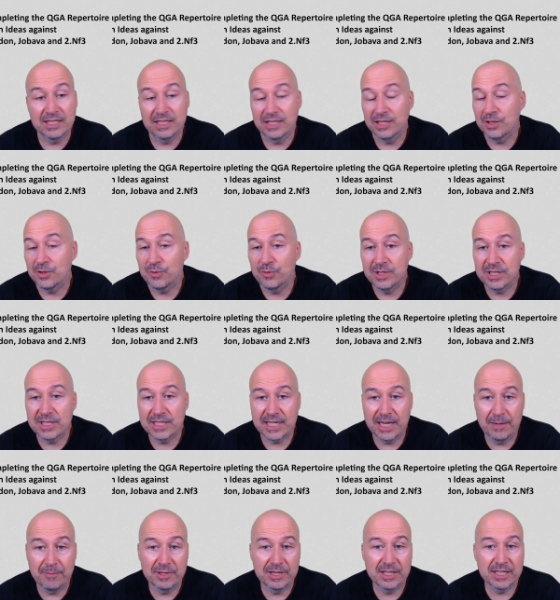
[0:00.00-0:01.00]
in the Queen's
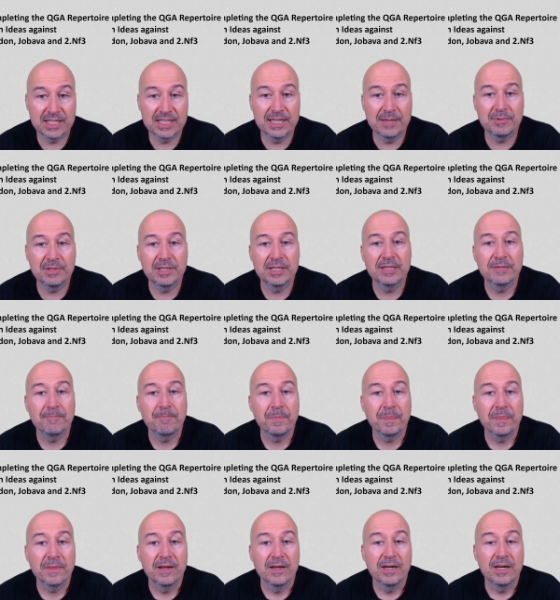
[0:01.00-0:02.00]
Gambit Accepted.
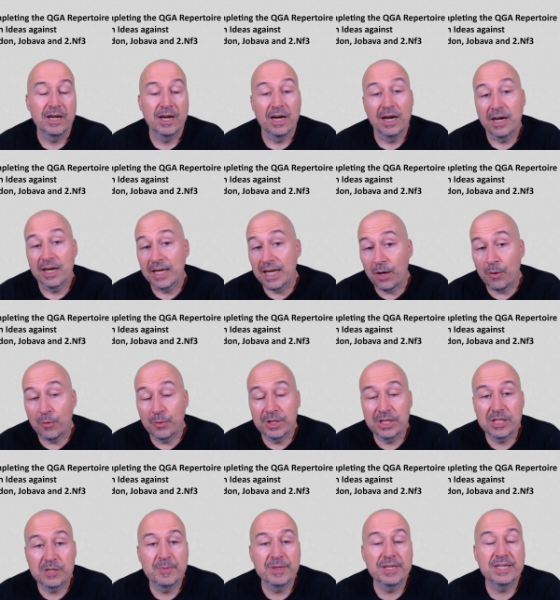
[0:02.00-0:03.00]
Now with
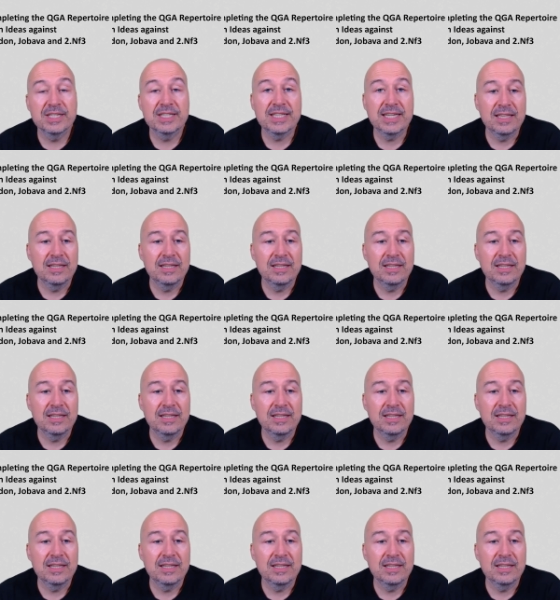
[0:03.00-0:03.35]
this being said,